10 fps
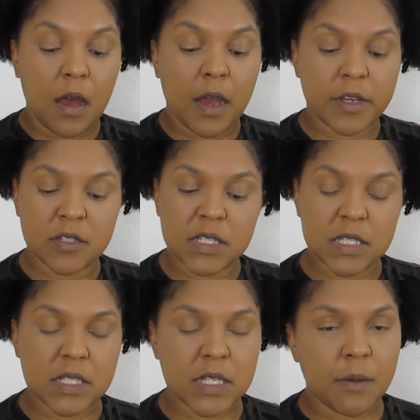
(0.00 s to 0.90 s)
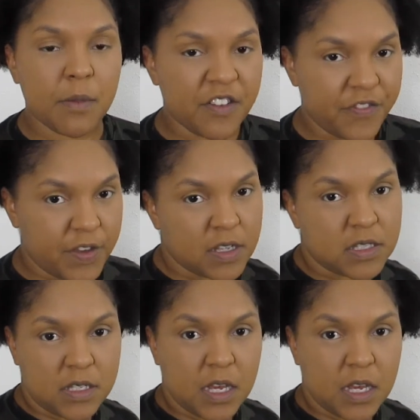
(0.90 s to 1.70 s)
I used to set my face in